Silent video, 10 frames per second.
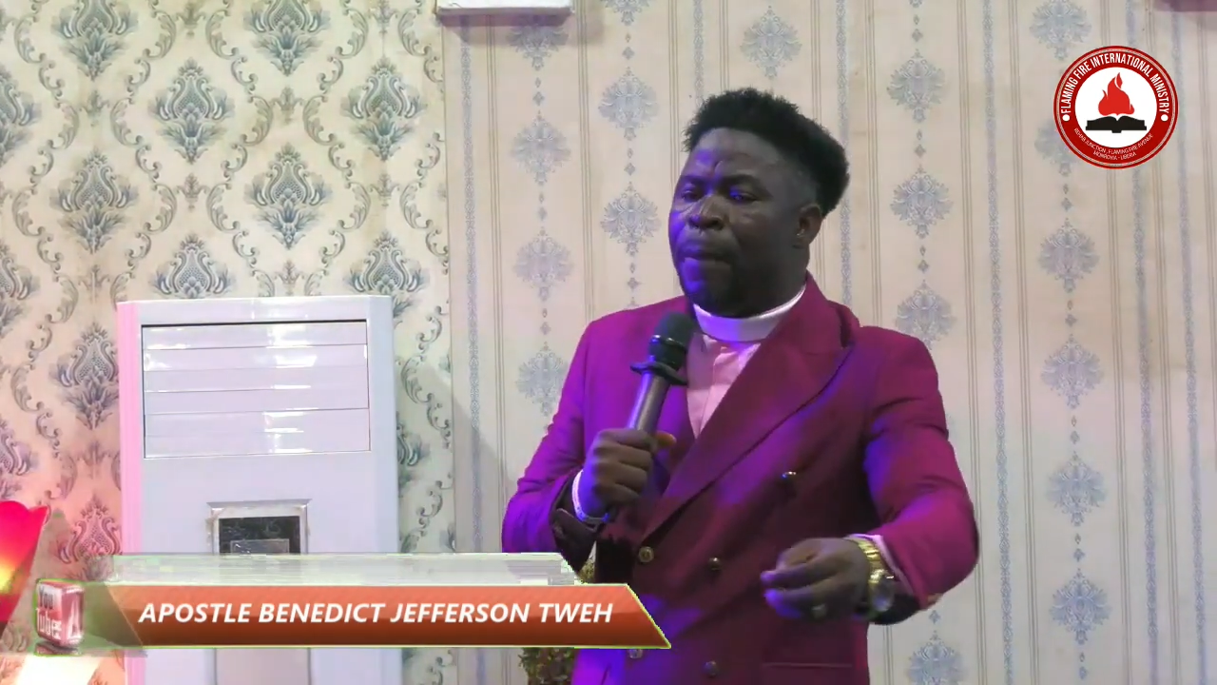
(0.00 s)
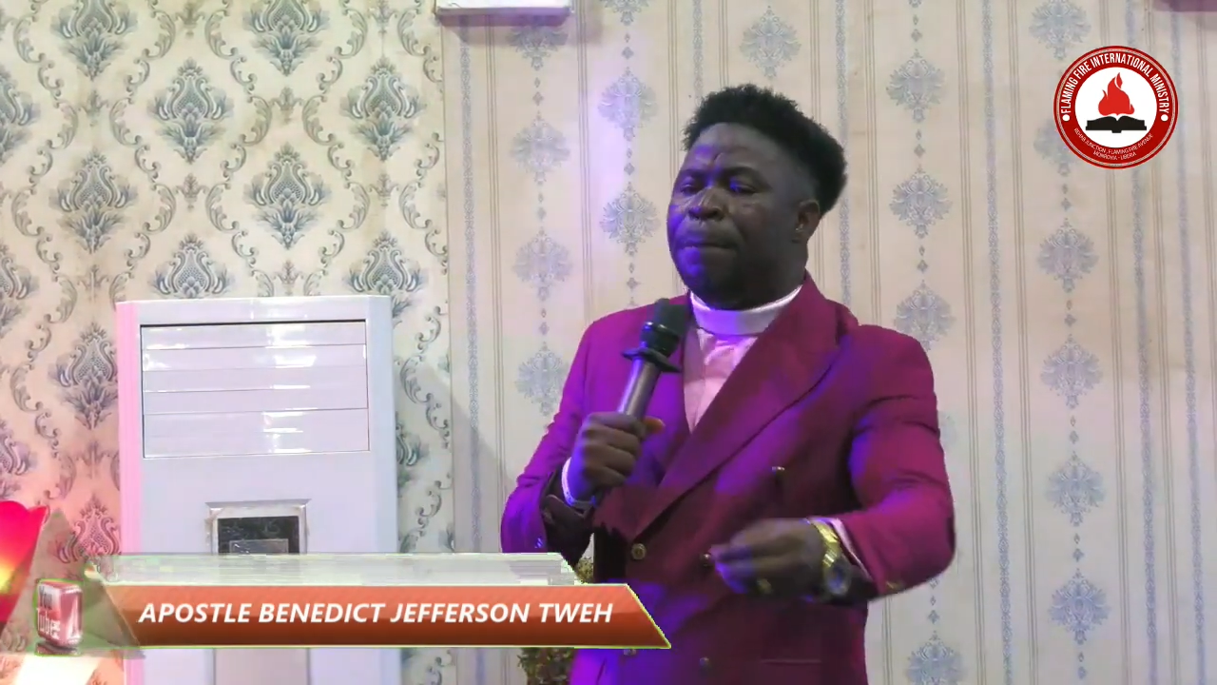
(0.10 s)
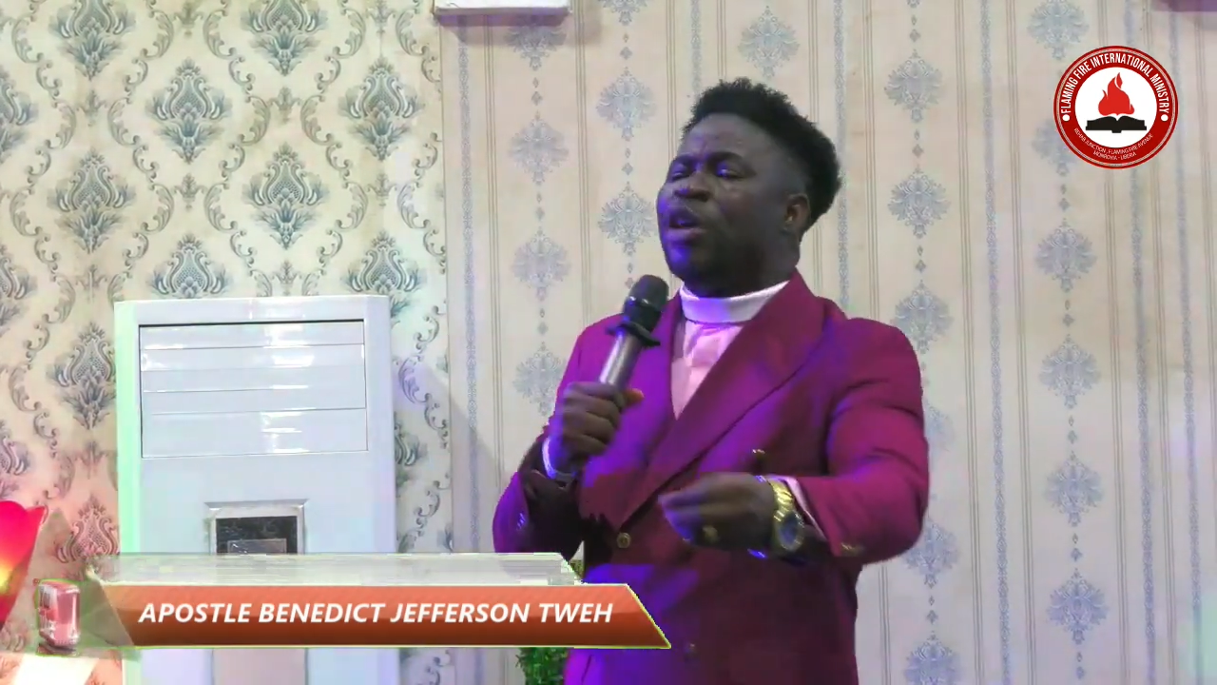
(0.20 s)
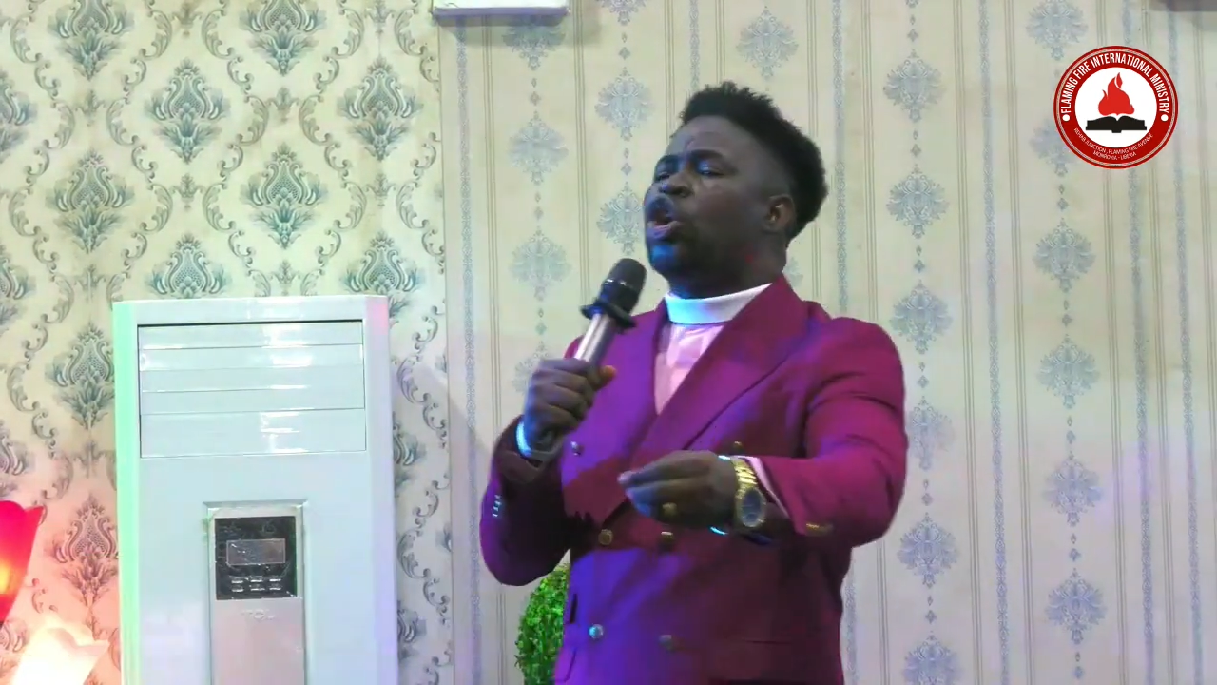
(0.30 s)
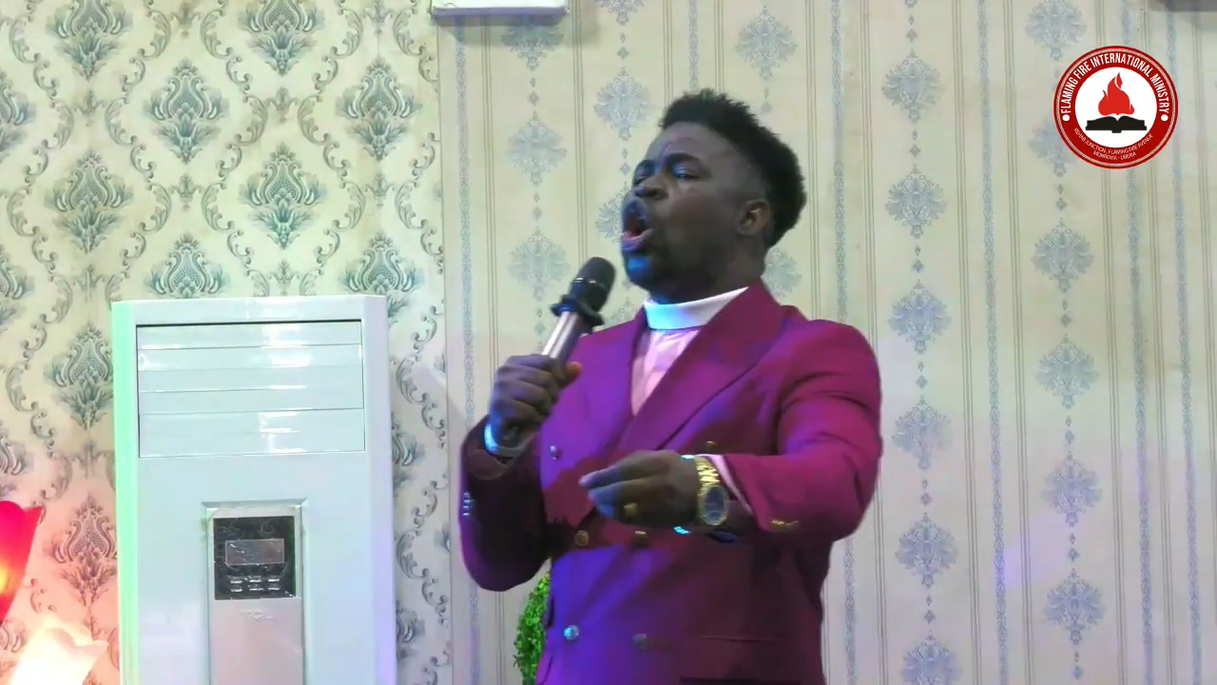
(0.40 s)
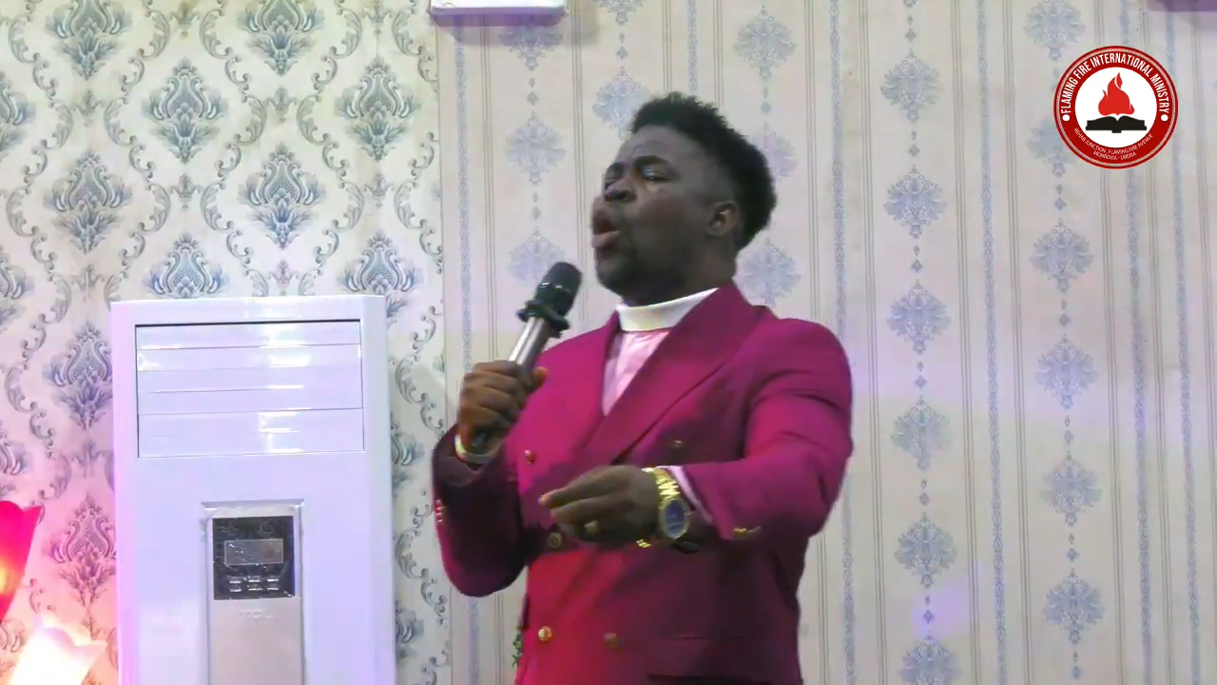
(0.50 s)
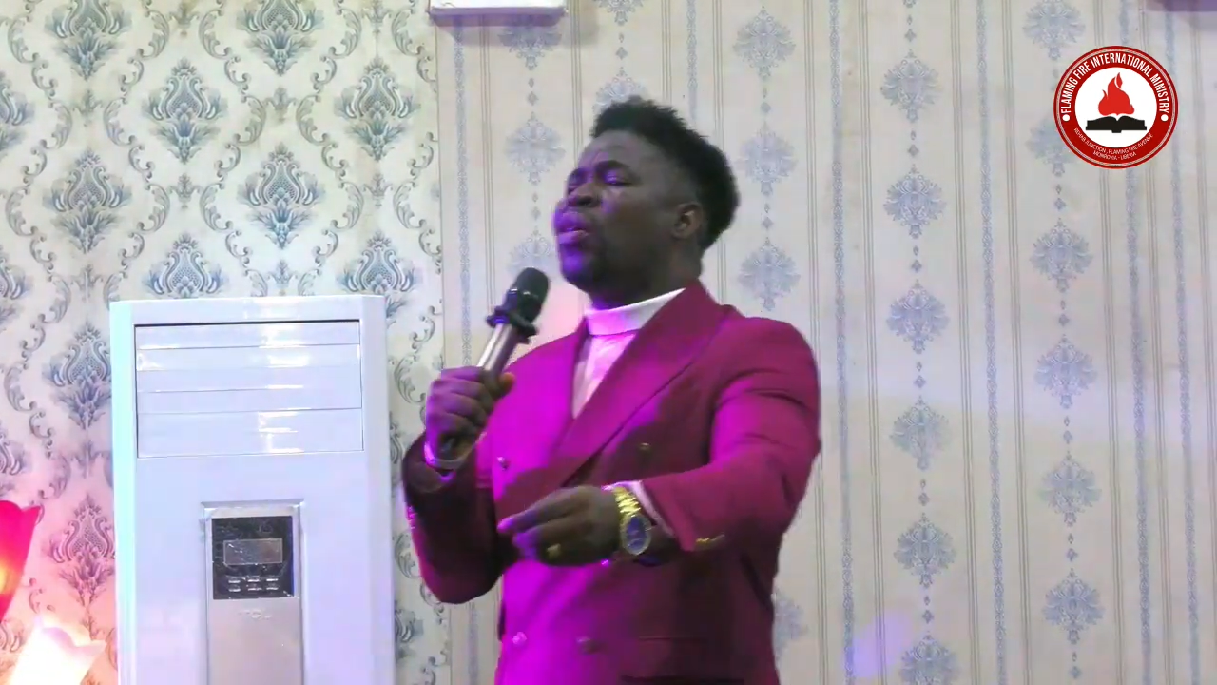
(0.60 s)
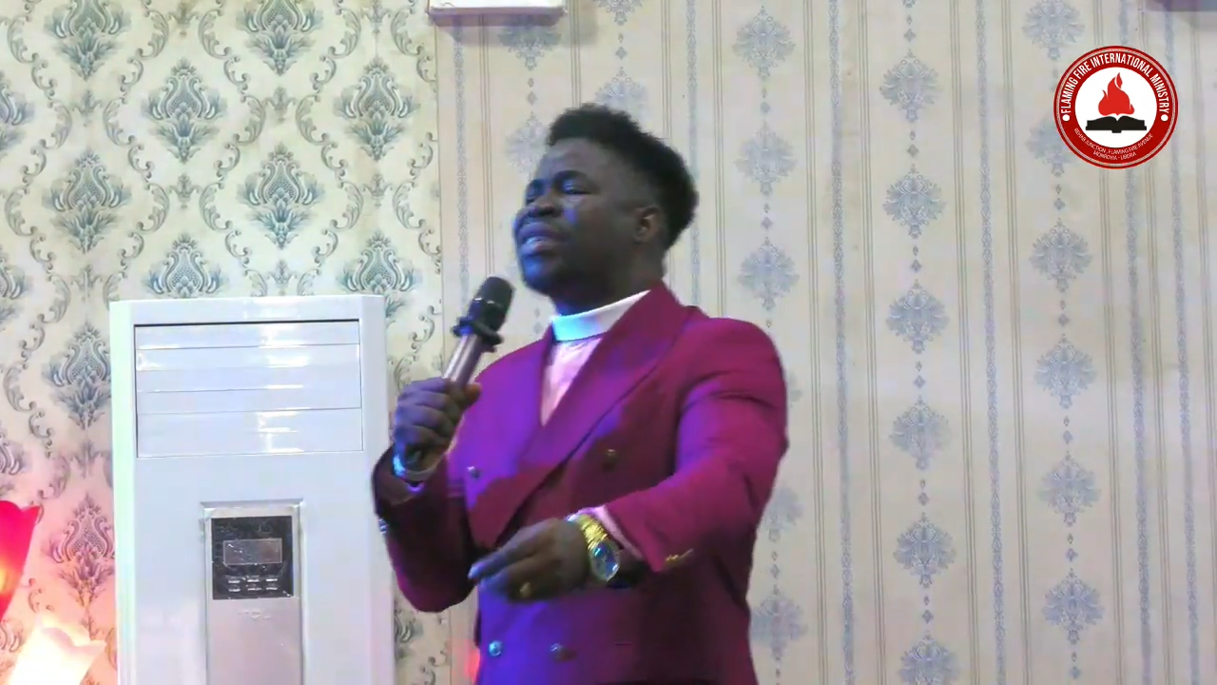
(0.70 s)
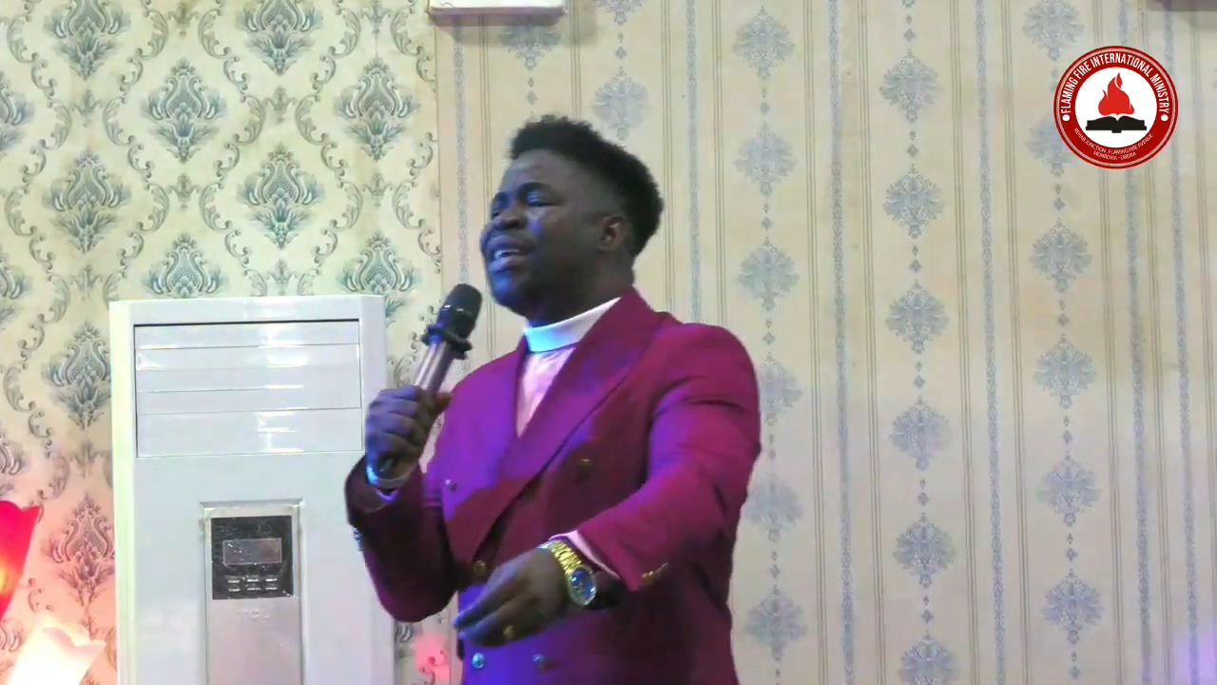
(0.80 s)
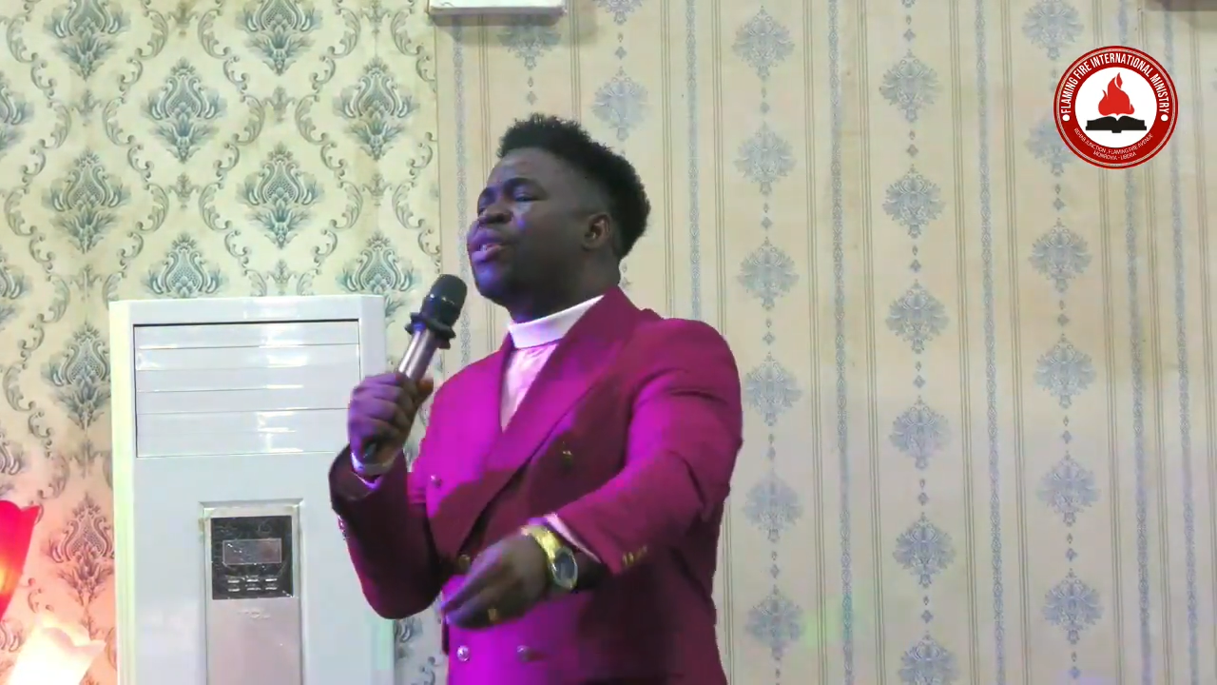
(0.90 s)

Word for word: Because he